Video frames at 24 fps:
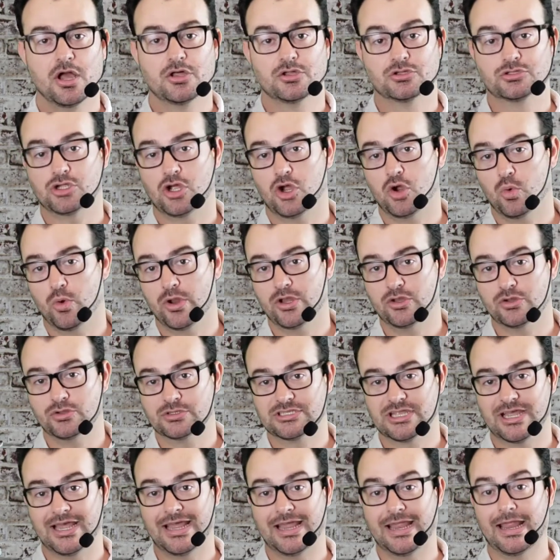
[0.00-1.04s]
So when you
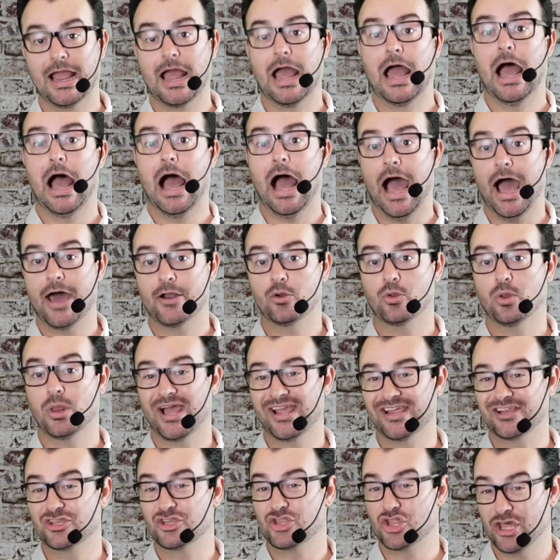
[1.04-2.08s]
say, I don't
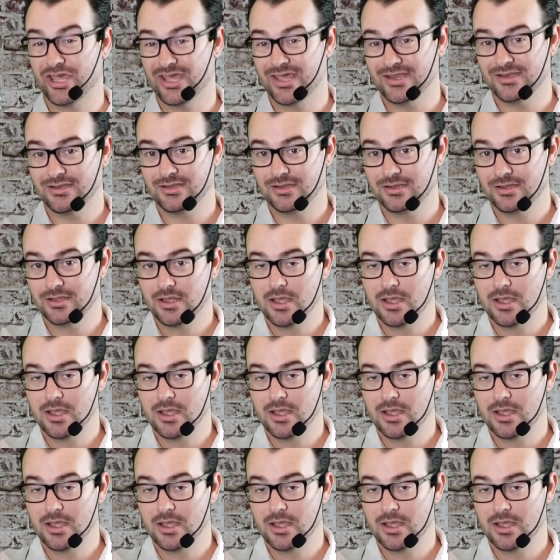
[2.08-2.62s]
like gin,